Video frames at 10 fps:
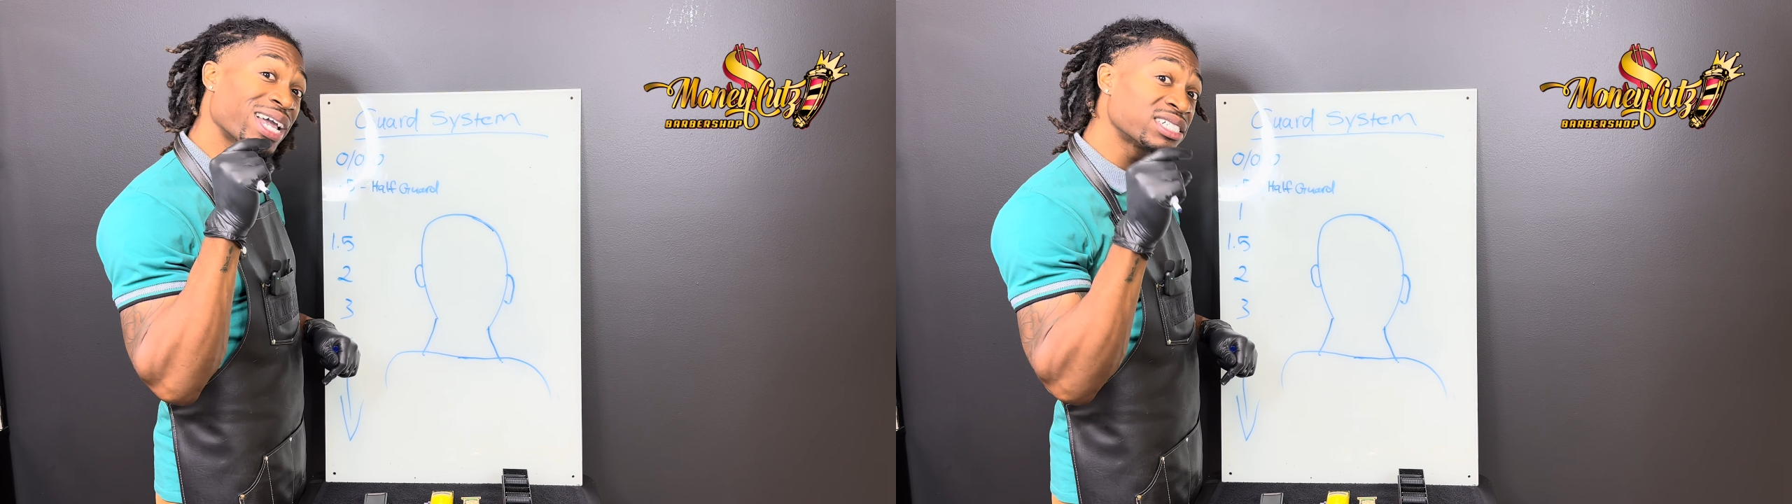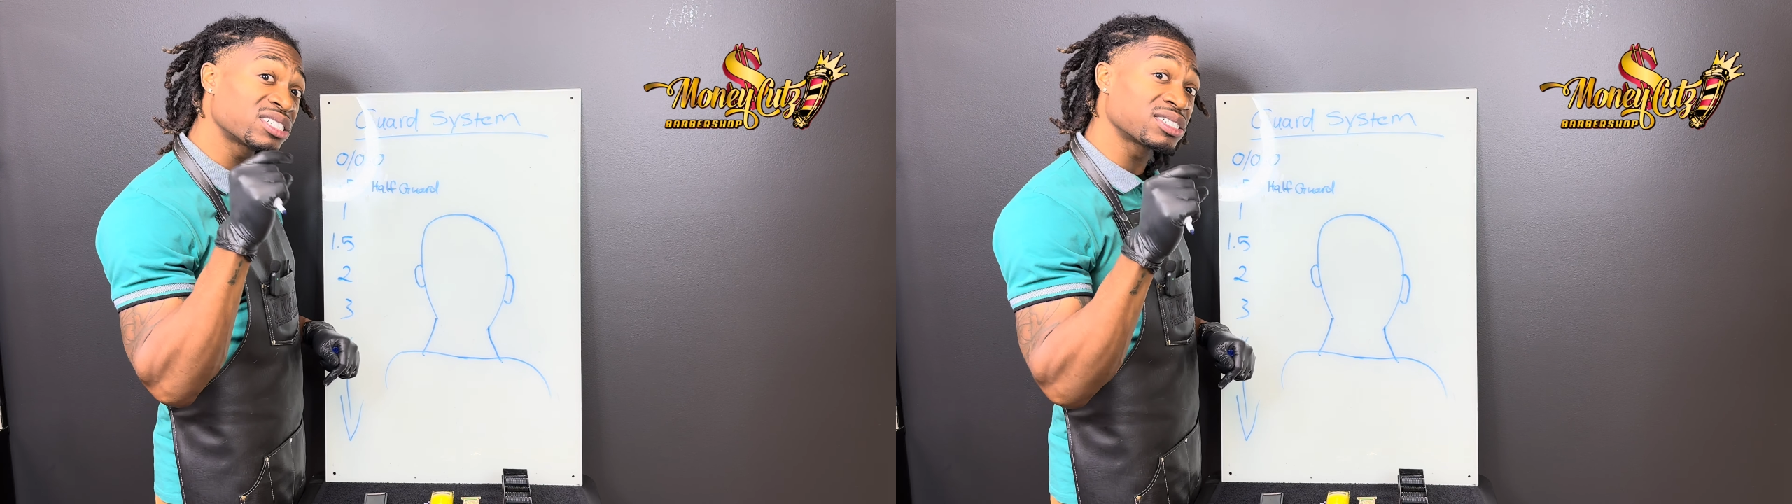
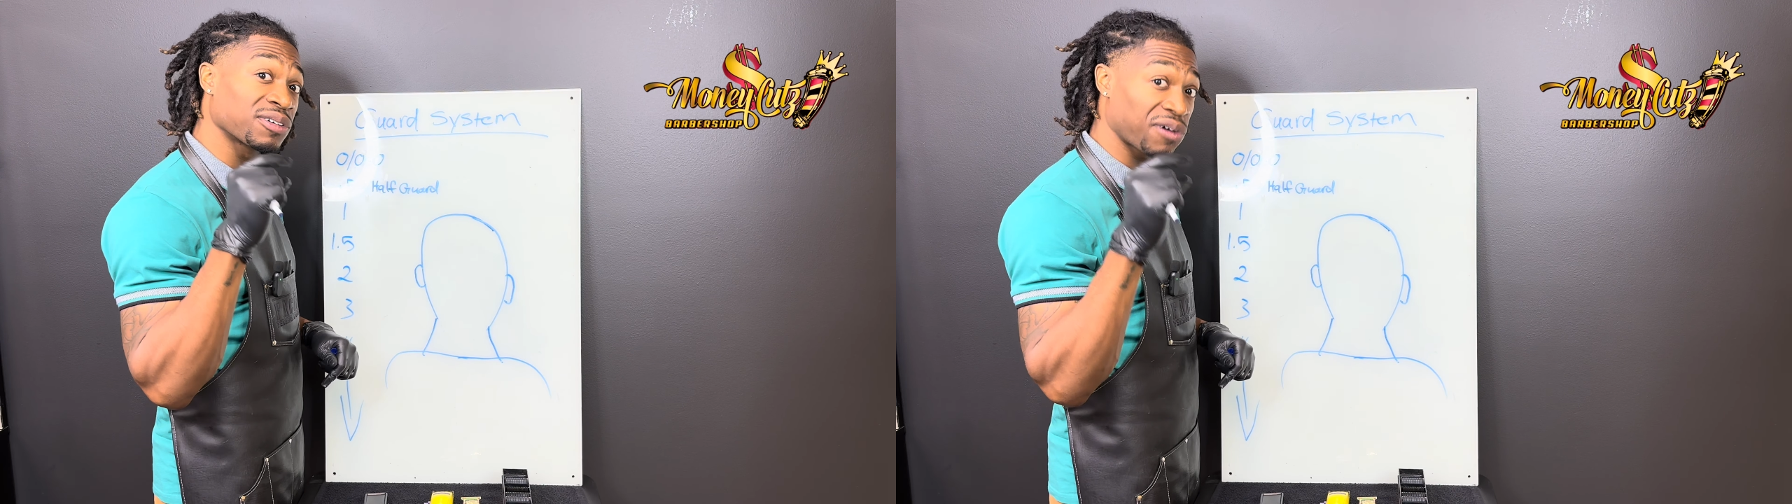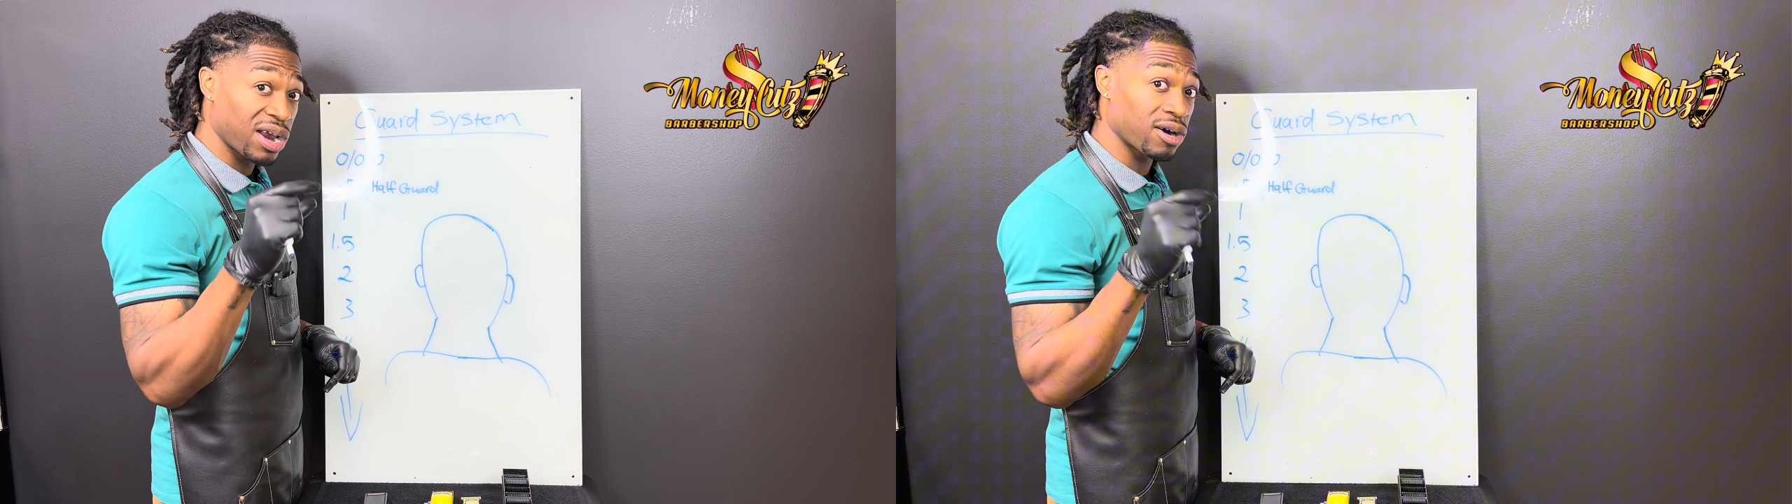inches of
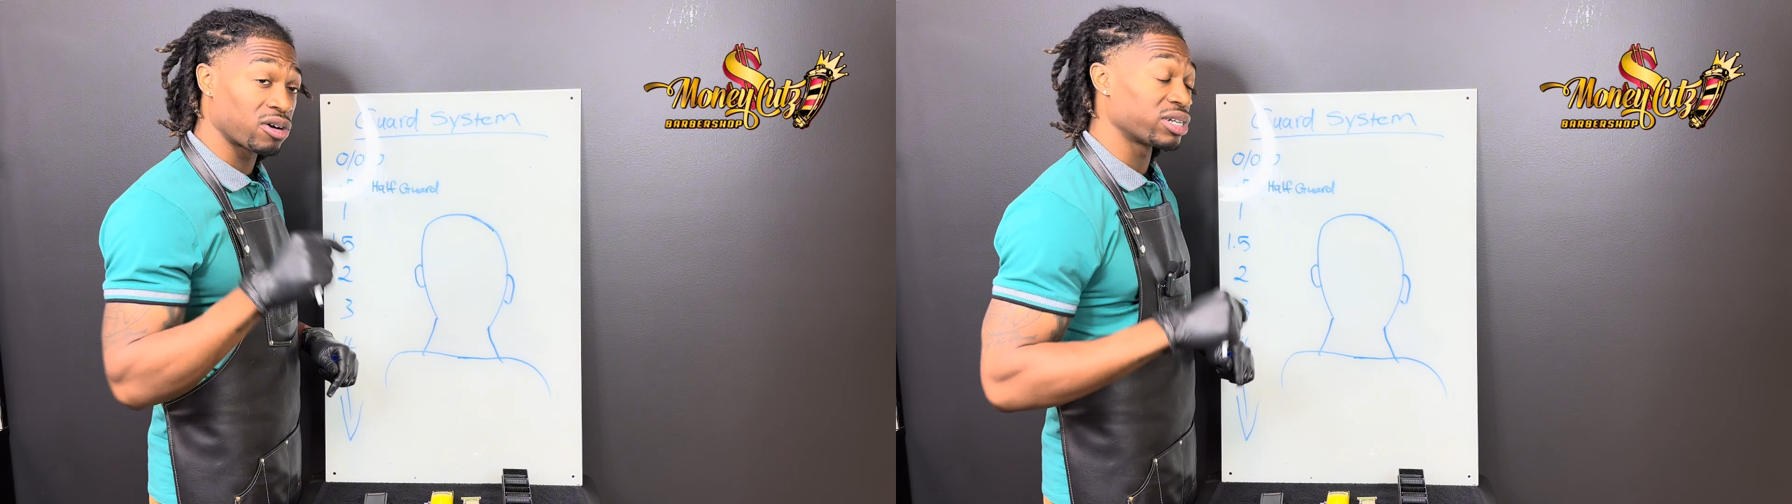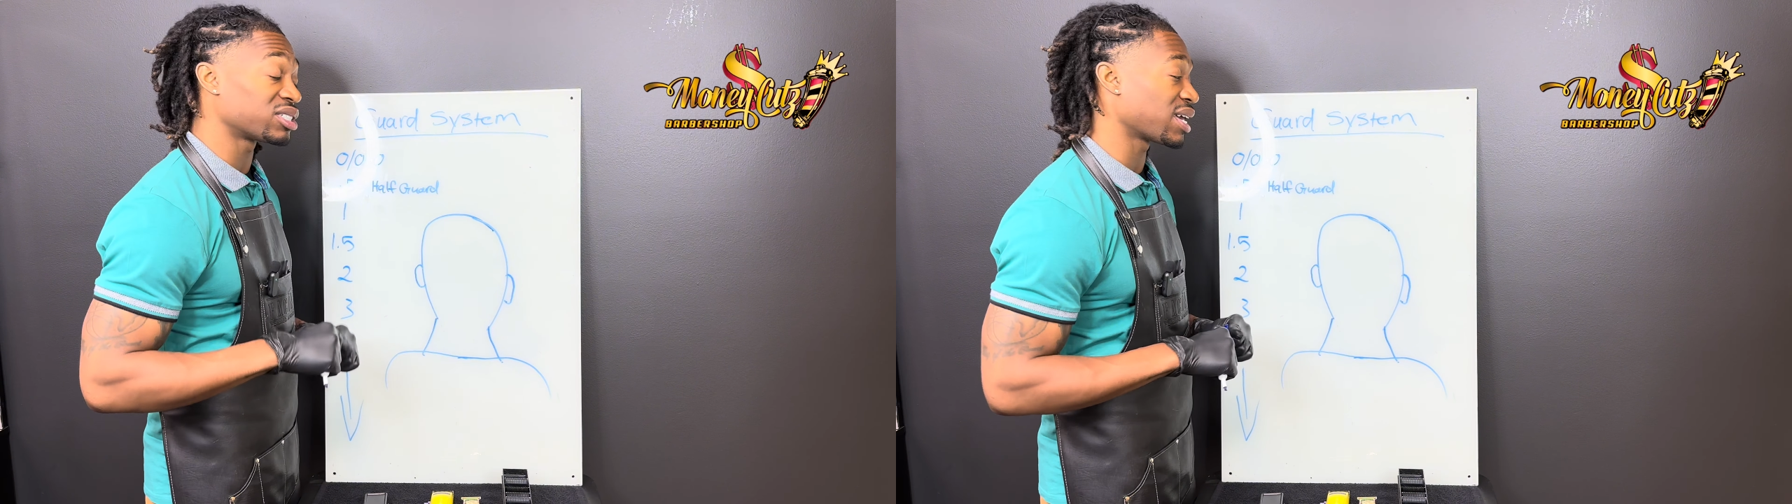hair
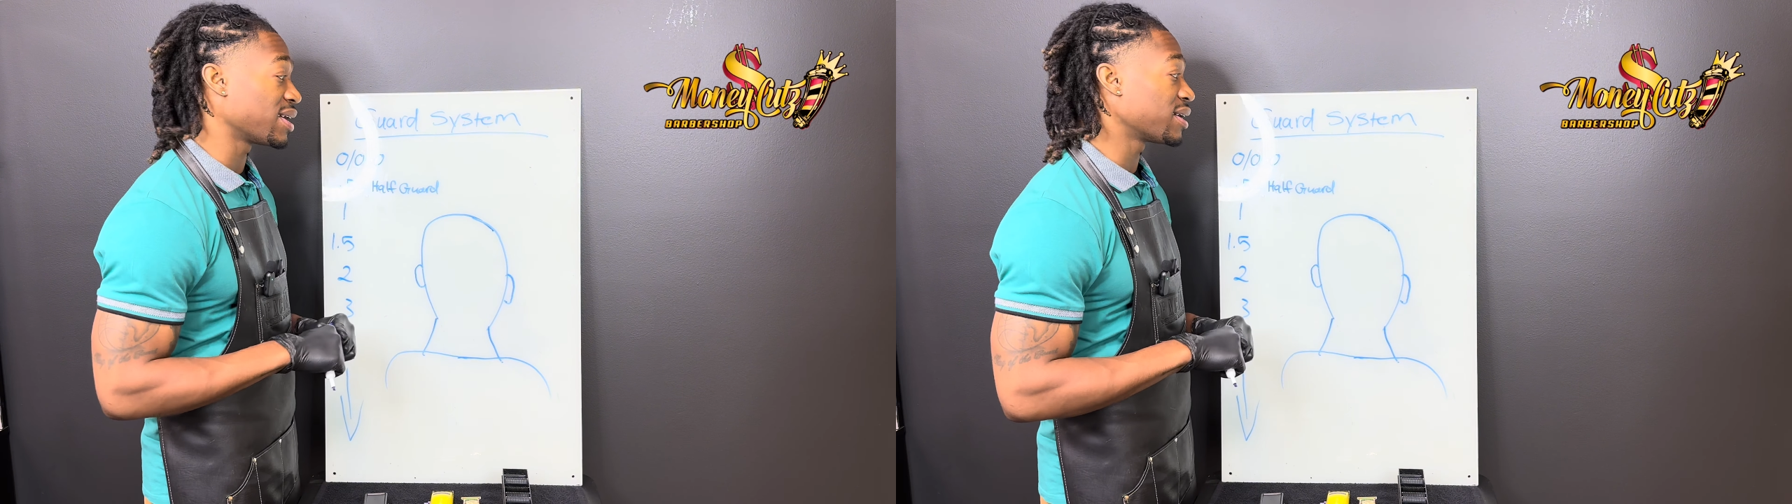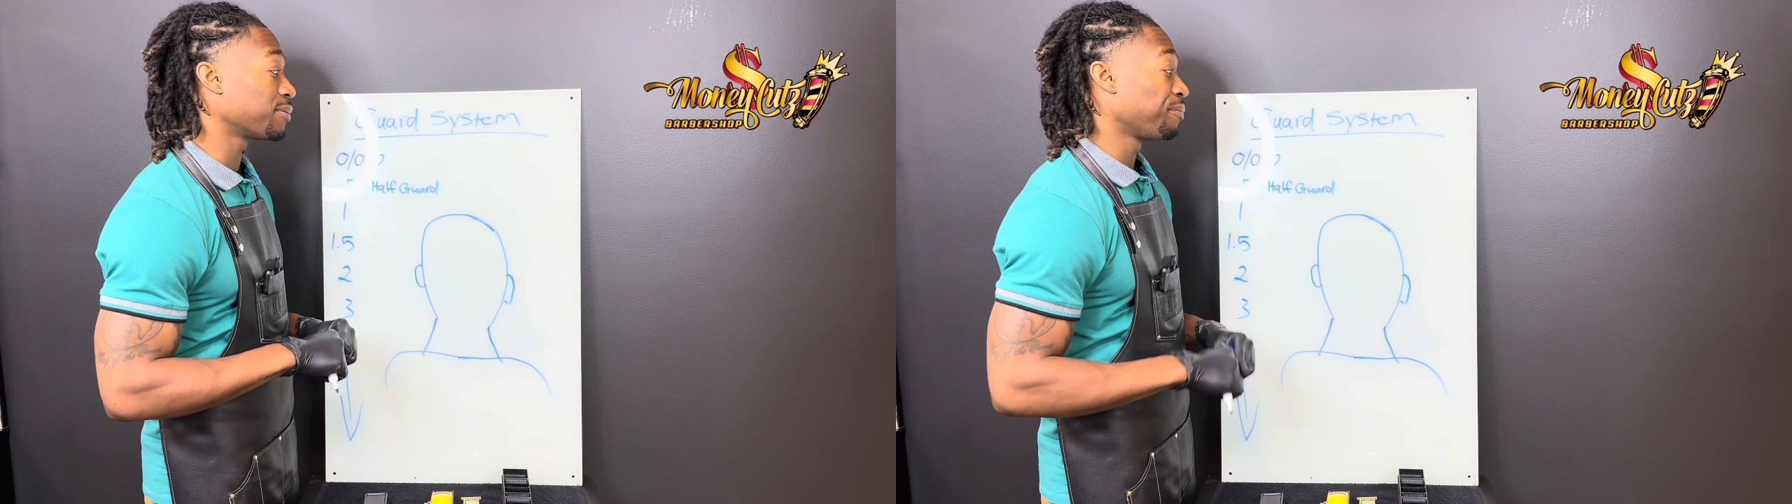on his
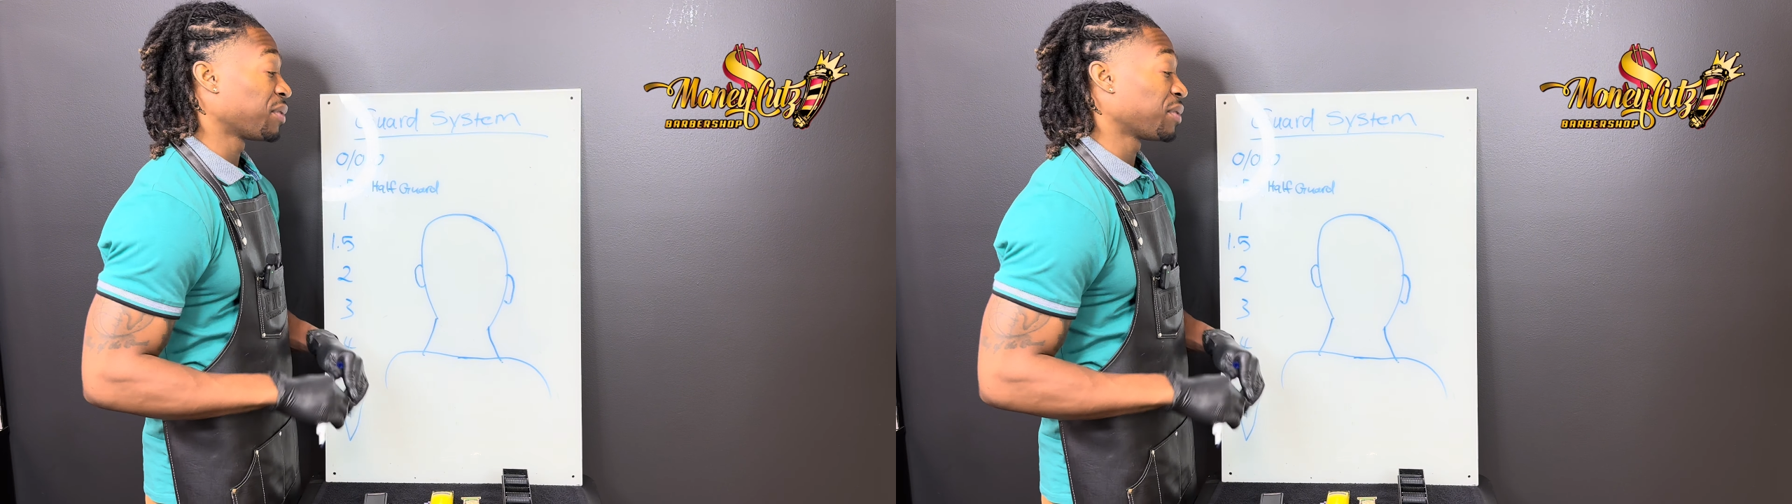head.